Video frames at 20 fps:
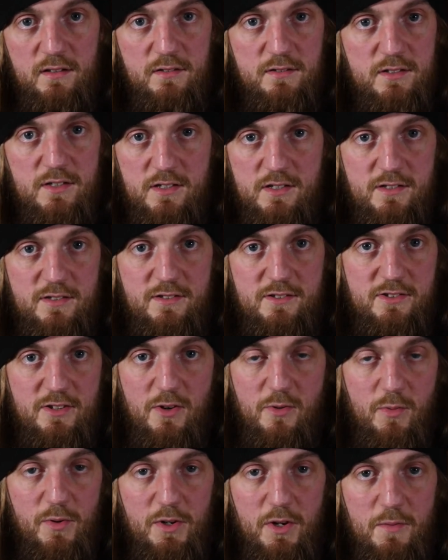Just
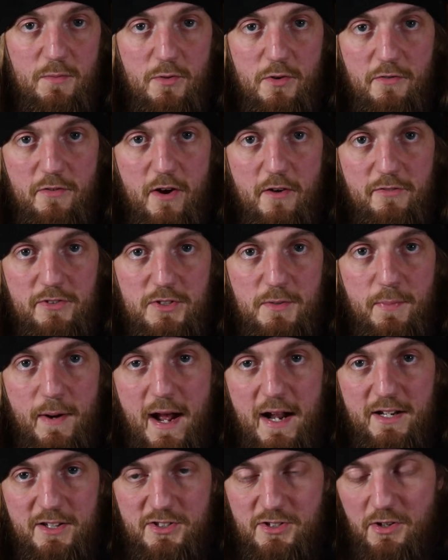so when I move over to
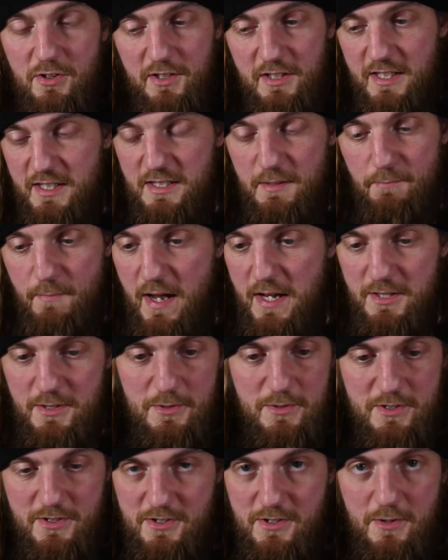Panasonic and the
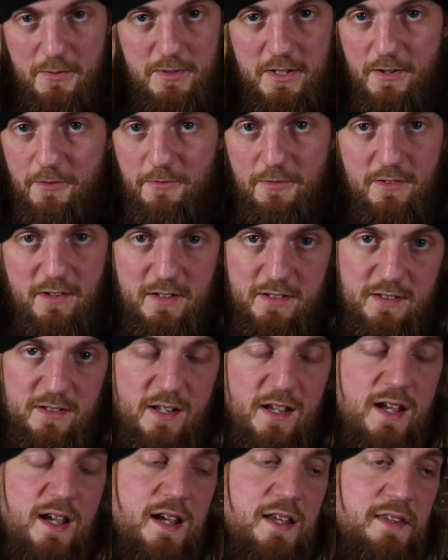menus are so different,
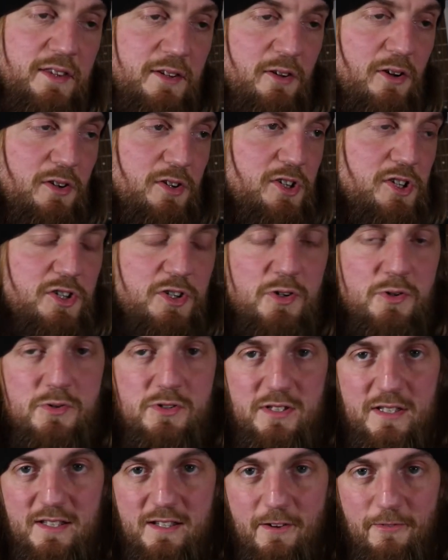they're not
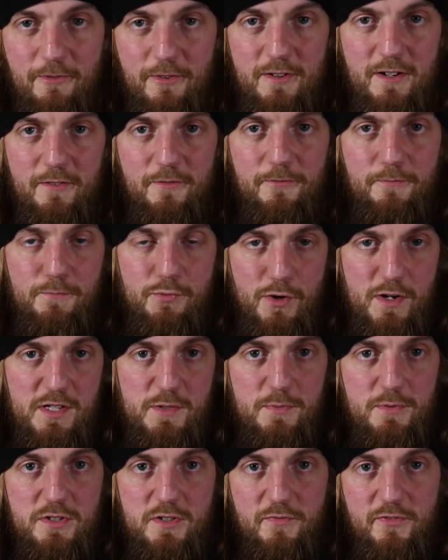hugely different, and
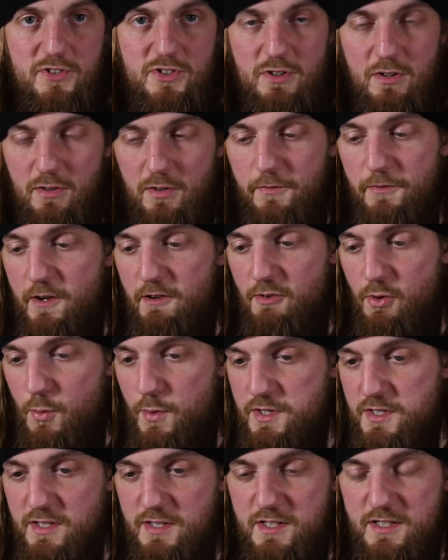principles of photography are
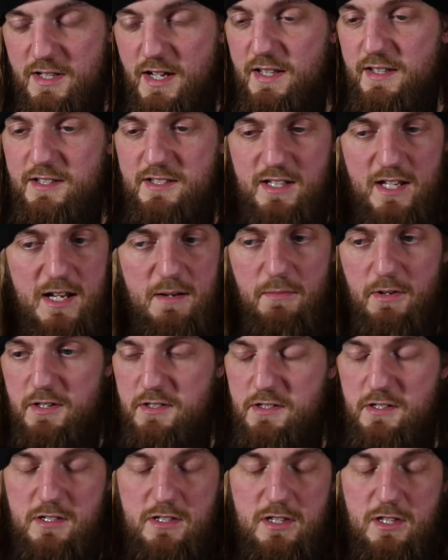always going to stay the same. But it's
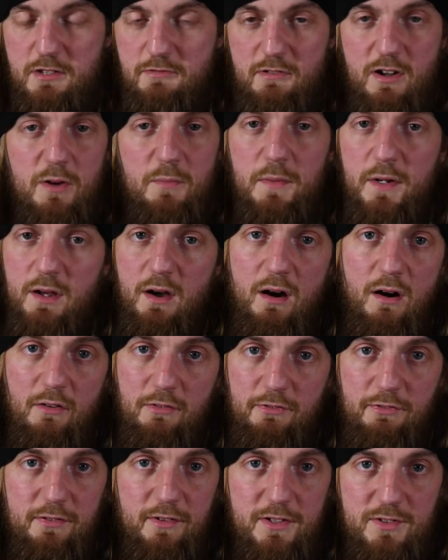just thrown me
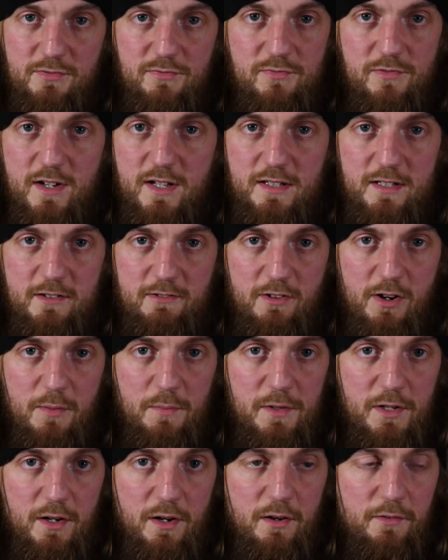off. It's really thrown
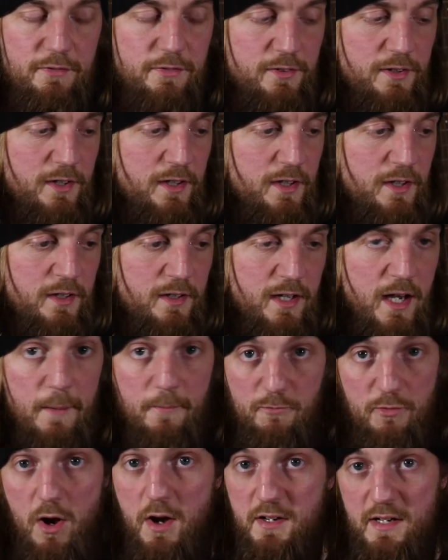me off.
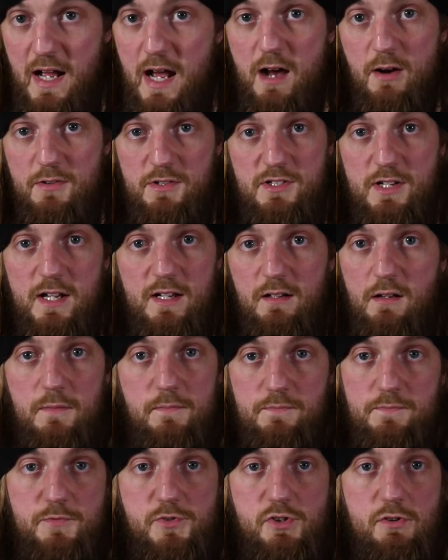And right now,
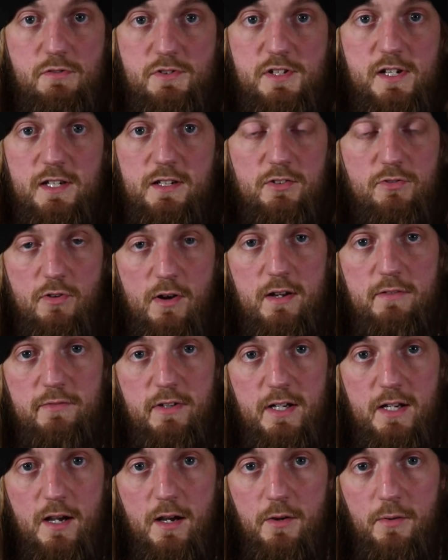I'm sure it's taking great
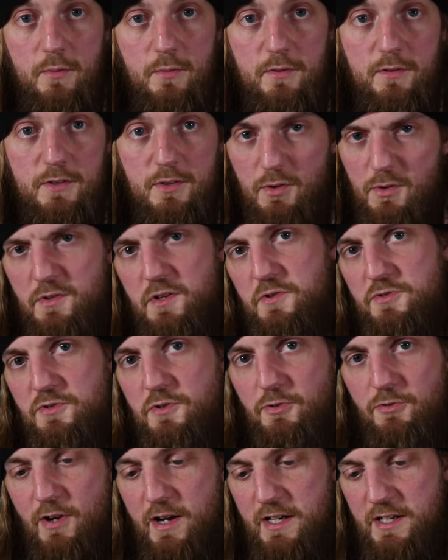video. The audio's
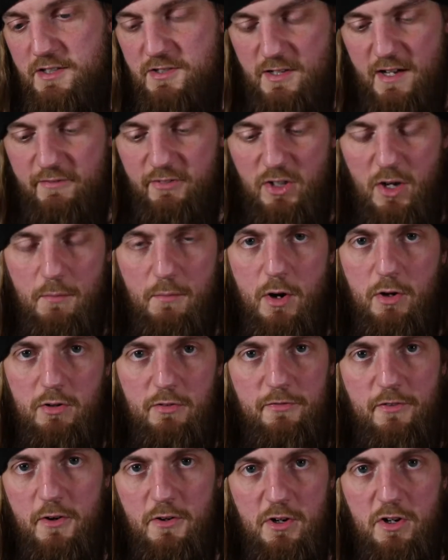not great because I haven't got a
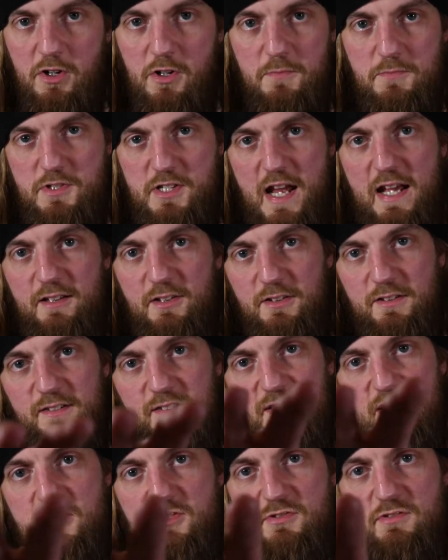microphone on and I'm sat like
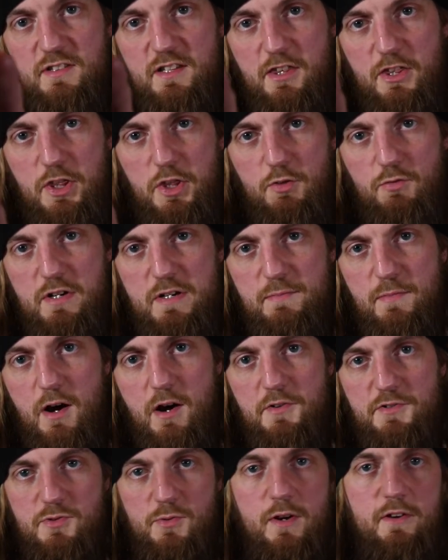literally 3
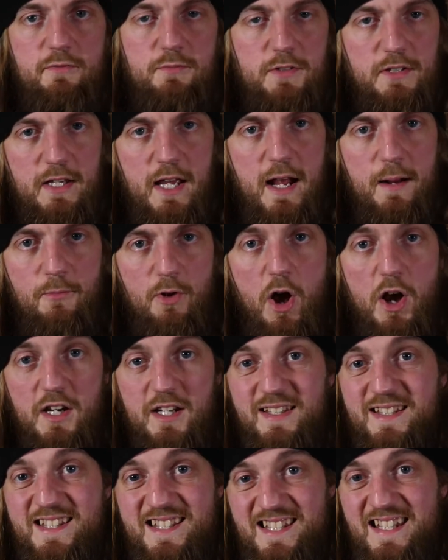miles away from the camera. I
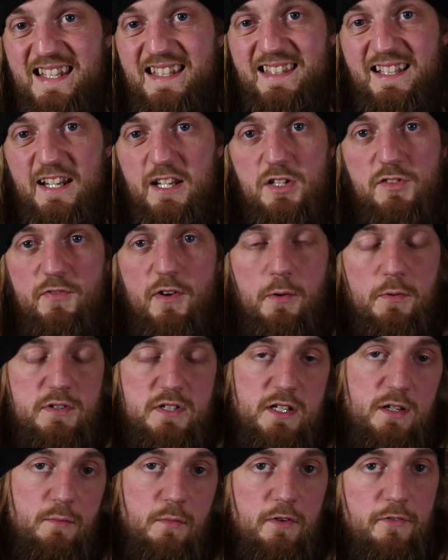can see that it's
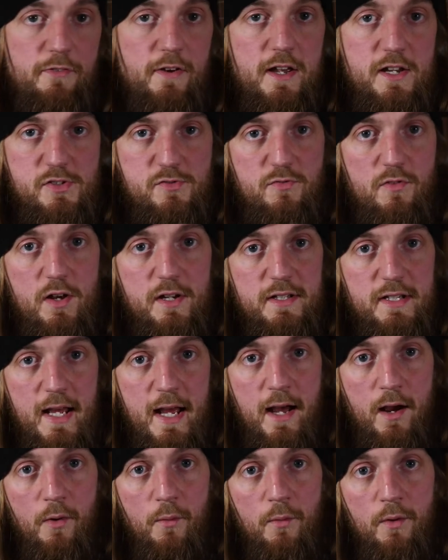focusing on my face right
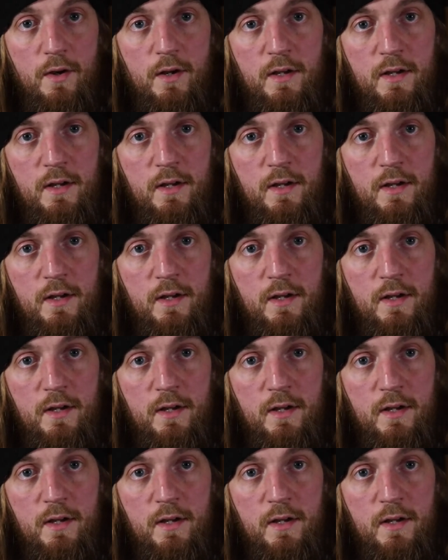now.